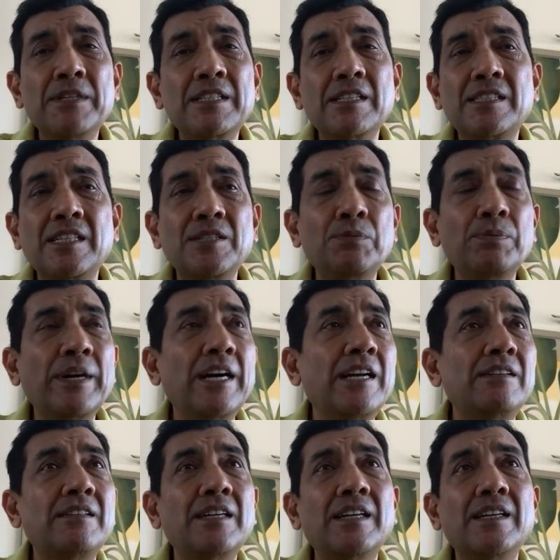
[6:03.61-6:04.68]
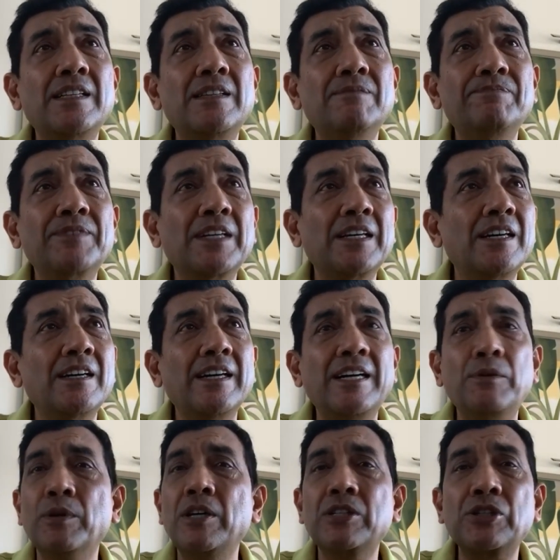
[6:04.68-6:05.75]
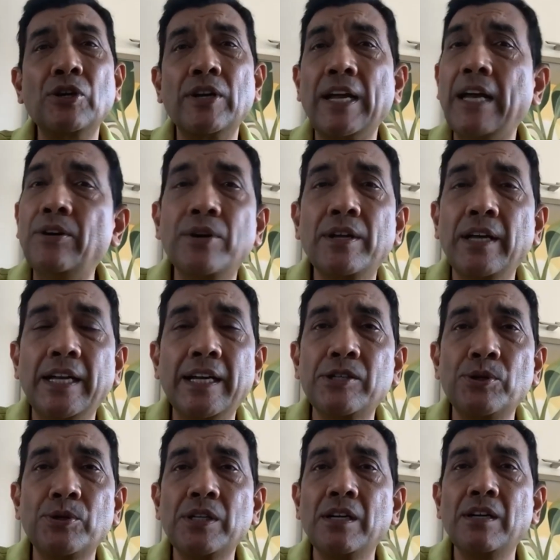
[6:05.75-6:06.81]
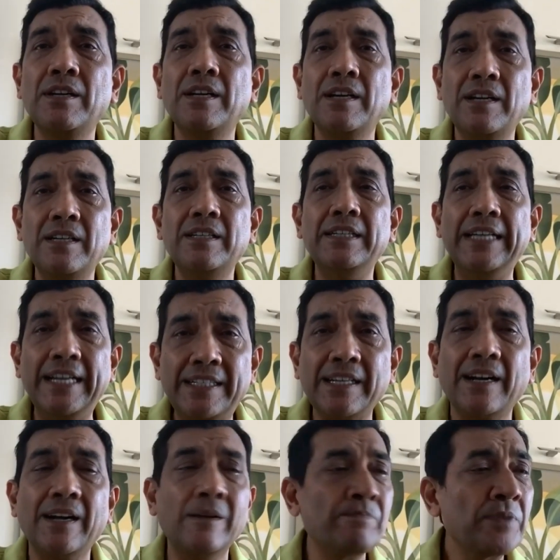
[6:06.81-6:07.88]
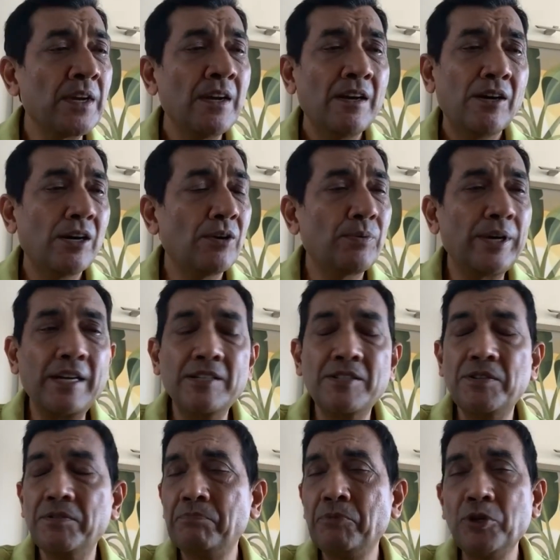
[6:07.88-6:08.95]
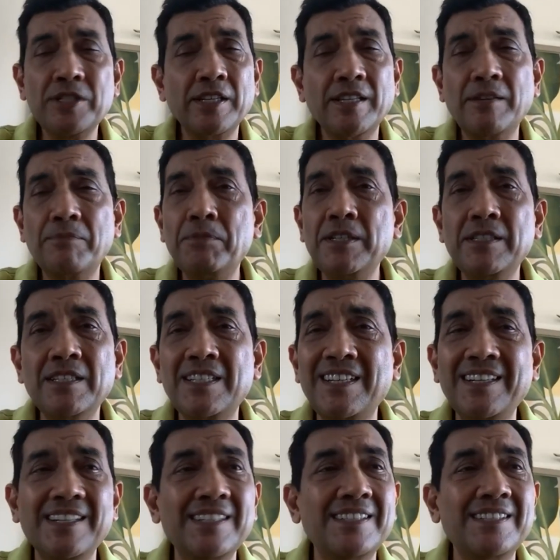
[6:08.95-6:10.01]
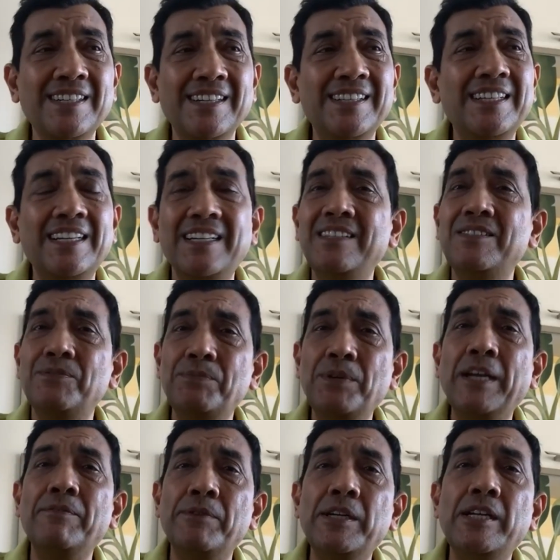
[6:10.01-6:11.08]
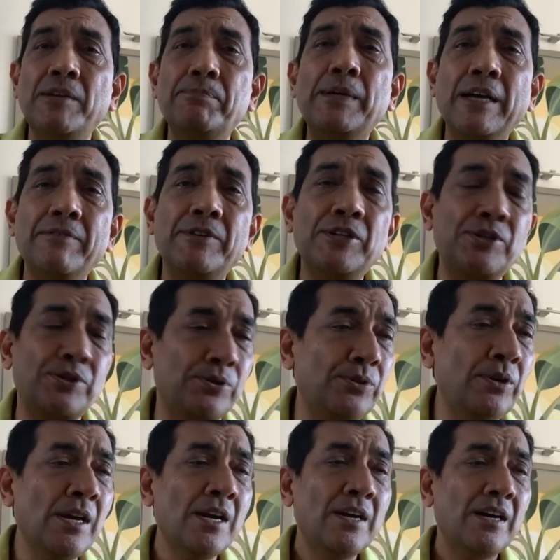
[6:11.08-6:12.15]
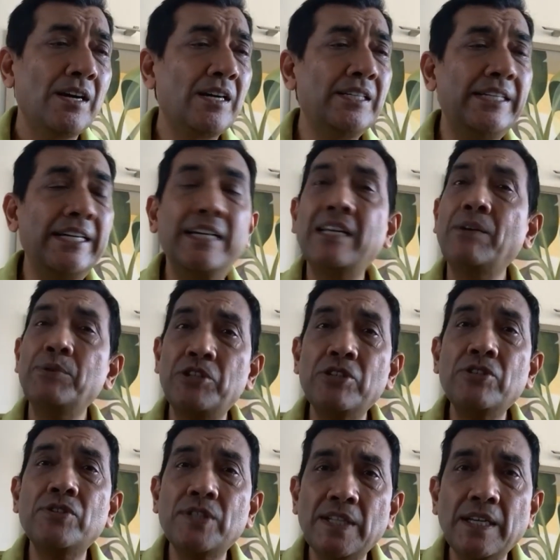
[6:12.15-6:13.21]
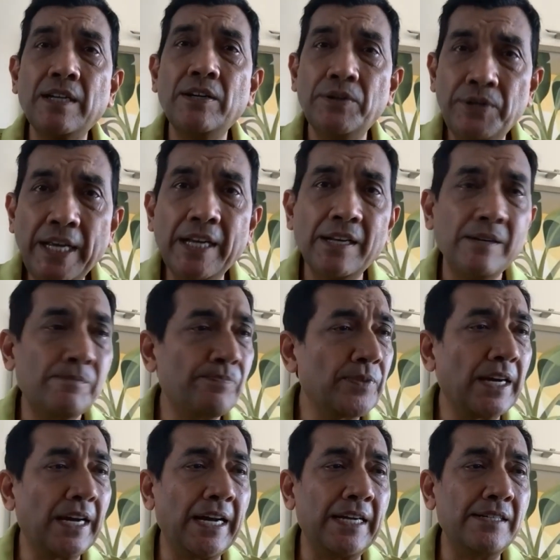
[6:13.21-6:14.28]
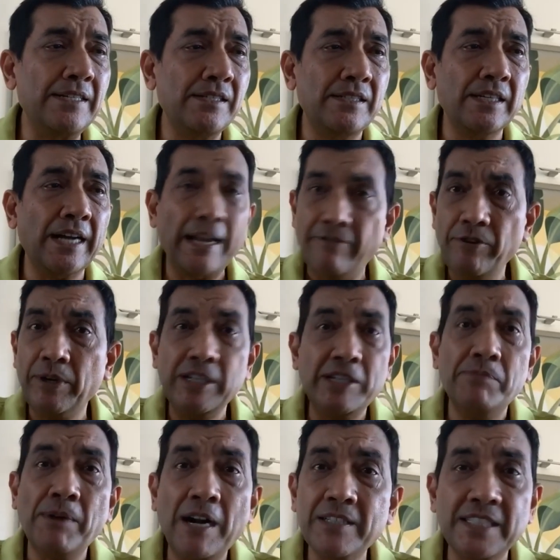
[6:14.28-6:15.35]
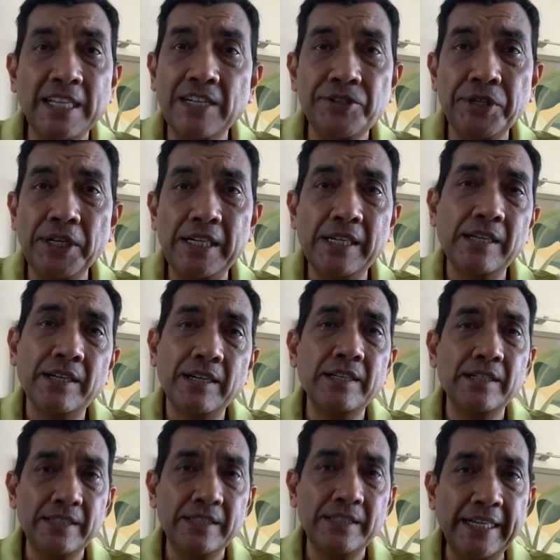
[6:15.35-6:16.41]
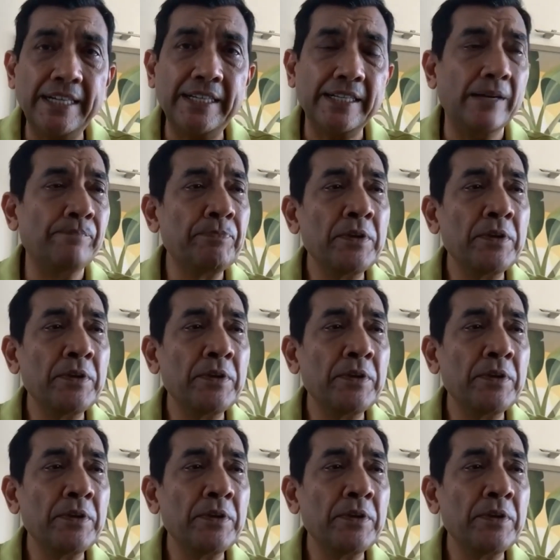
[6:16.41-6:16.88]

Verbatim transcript: businesses where it works on anecdotal data, mm. whereas most other businesses there is we, we deep dive into uh, data which is uh, real, and uh, everyone demands that real data.